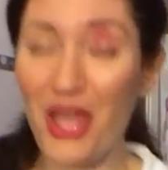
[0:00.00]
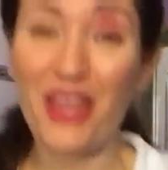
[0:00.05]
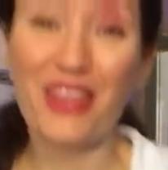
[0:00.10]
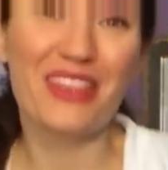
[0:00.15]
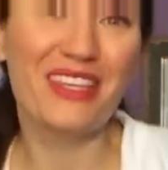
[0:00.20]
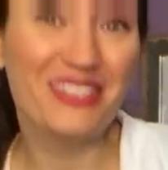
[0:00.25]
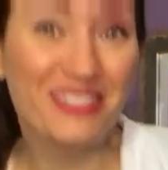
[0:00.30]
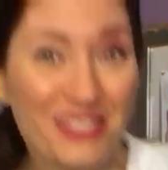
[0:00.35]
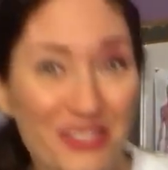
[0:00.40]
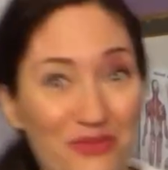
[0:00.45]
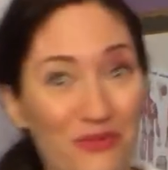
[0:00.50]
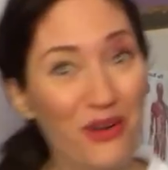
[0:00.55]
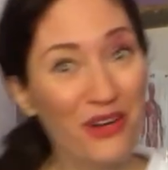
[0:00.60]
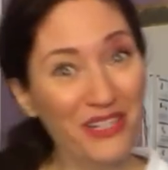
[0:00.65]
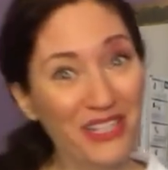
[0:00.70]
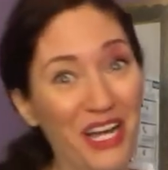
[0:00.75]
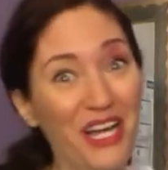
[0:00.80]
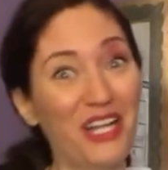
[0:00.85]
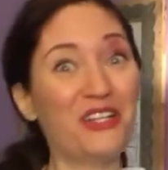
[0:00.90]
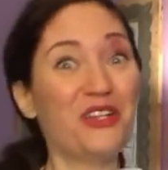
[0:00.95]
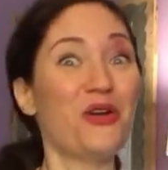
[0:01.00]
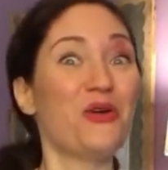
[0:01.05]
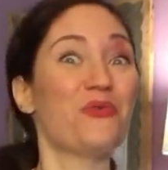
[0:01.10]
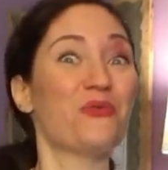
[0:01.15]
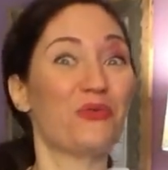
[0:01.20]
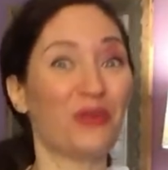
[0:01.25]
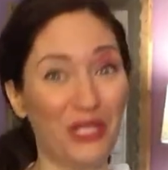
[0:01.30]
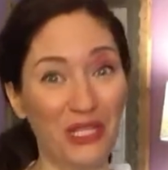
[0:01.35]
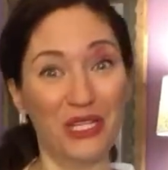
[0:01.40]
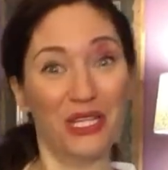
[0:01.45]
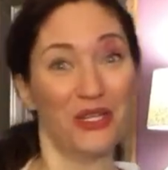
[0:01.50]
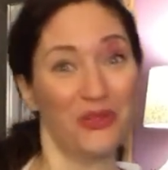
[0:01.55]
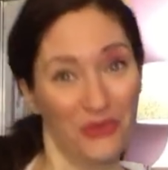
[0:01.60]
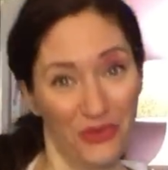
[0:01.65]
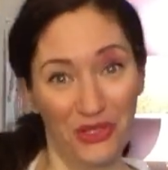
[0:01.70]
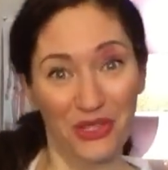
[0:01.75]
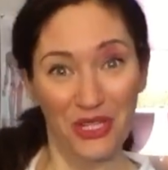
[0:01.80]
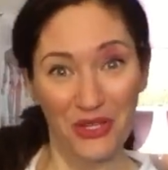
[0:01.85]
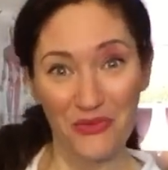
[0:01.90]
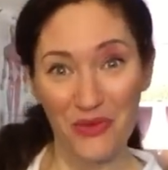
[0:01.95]
this is one I know
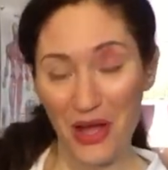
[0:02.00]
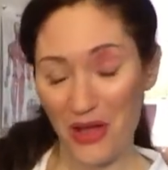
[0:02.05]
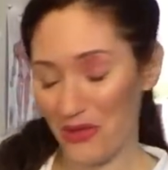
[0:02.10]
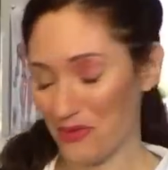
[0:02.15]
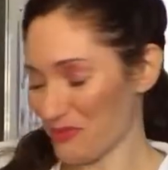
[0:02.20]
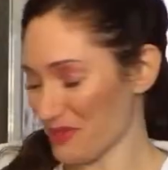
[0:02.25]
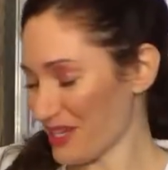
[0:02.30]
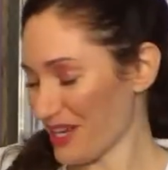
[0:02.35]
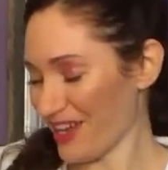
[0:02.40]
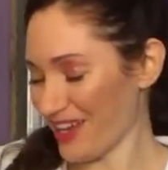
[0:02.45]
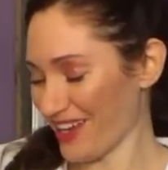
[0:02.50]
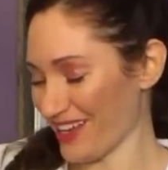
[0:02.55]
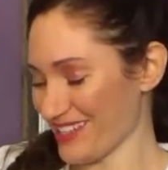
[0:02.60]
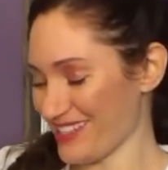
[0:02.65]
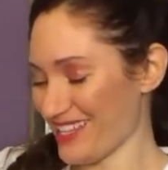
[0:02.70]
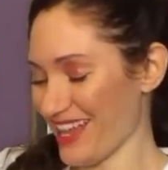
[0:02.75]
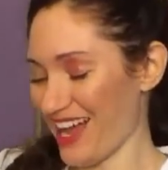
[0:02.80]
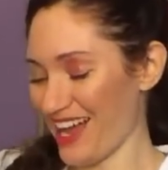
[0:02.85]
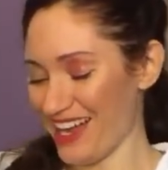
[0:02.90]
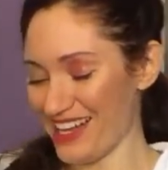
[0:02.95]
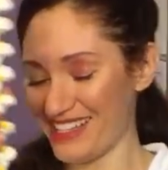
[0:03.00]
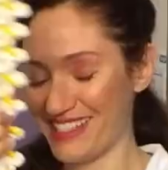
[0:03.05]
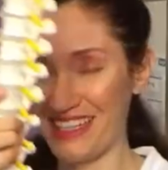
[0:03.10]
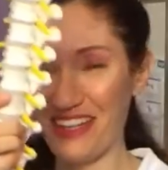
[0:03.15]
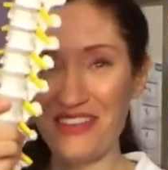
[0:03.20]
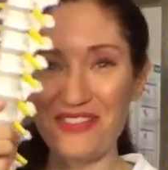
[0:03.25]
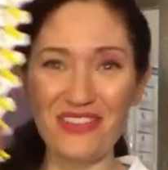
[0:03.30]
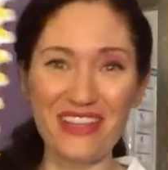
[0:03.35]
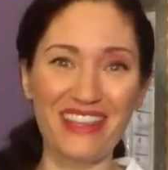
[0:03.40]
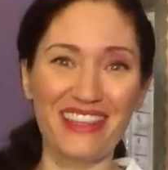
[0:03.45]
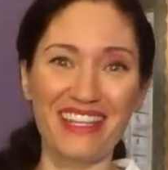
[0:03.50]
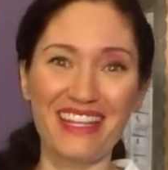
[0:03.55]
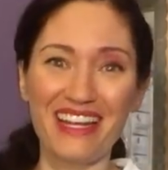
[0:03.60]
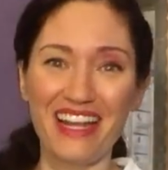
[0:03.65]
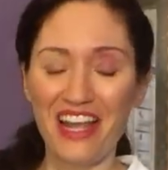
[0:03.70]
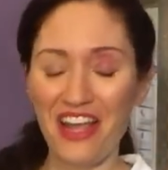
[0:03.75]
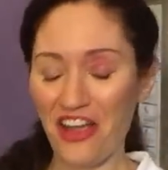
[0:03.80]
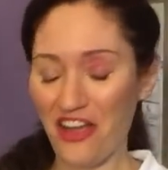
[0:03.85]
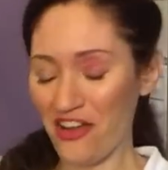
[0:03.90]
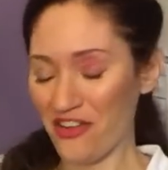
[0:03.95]
really well because I dealt with it
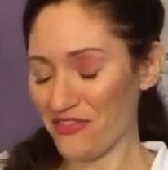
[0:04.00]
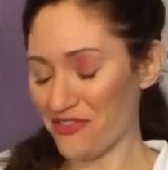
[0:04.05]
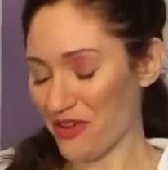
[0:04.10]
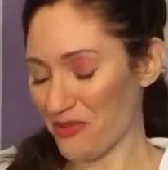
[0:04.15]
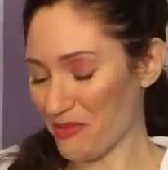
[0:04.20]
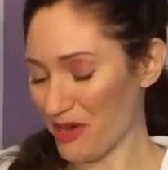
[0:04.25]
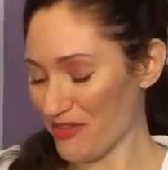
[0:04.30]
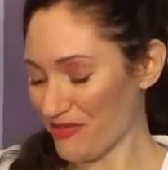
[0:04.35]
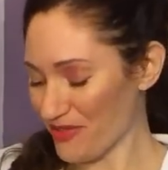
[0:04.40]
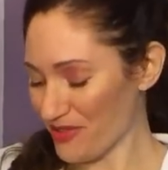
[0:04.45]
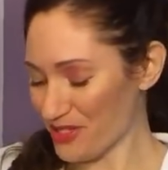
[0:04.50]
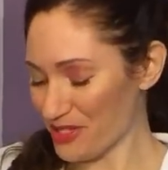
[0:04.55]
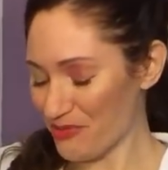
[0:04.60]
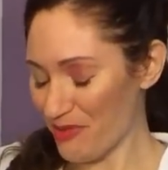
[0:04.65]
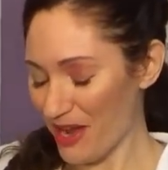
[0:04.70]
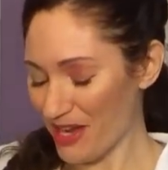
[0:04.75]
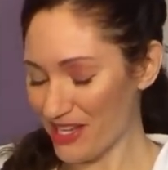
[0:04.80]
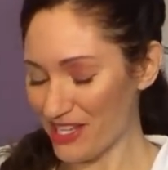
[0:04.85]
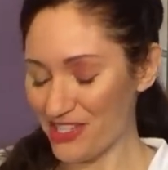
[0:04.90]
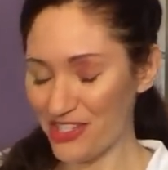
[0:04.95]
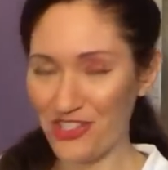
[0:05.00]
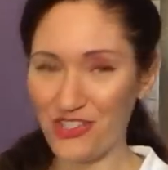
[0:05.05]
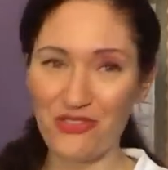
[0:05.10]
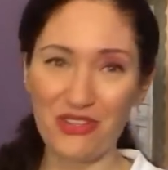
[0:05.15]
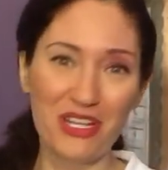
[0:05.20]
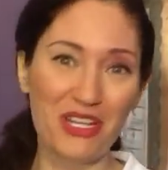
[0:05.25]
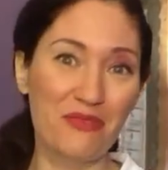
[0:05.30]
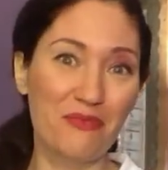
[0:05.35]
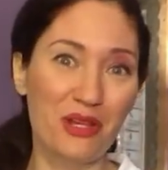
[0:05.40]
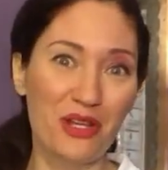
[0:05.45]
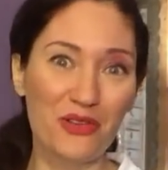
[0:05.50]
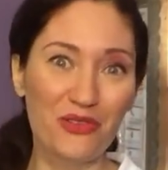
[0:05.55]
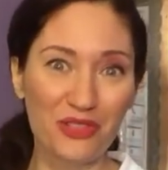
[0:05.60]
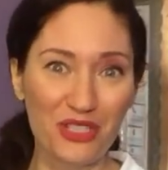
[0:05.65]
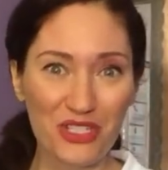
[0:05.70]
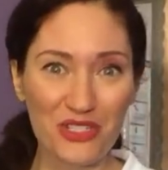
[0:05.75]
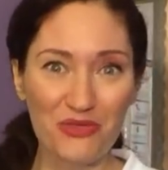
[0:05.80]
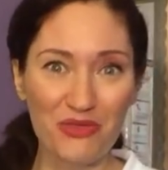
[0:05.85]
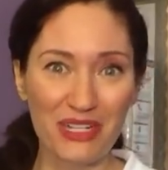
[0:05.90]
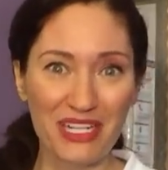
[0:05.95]
from my first back injury in my early
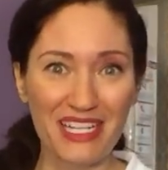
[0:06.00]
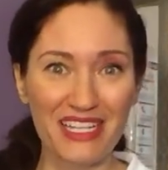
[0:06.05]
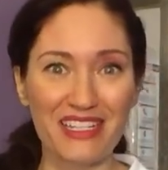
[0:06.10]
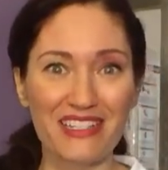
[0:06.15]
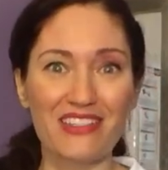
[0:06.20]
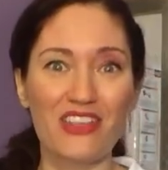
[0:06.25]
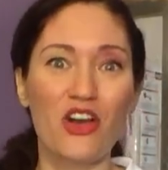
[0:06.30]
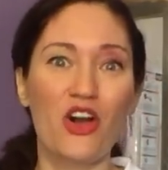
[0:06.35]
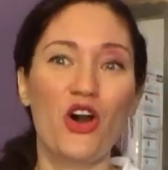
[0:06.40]
20s